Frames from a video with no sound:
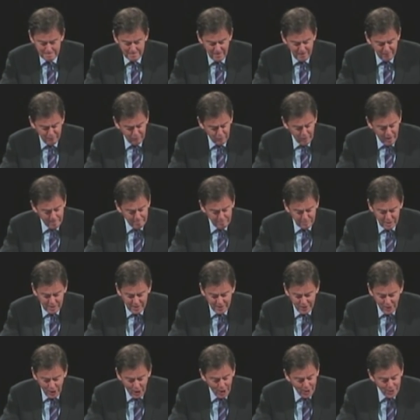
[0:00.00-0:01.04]
They've crept
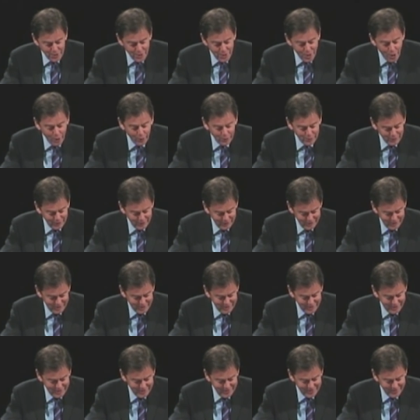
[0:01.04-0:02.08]
in
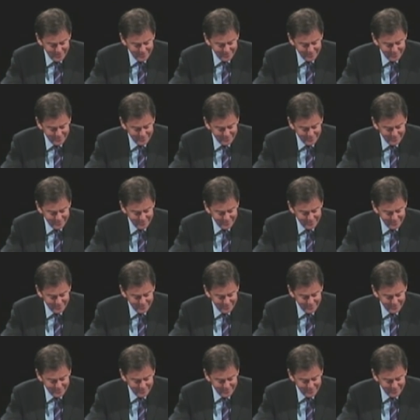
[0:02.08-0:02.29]
unnoticed.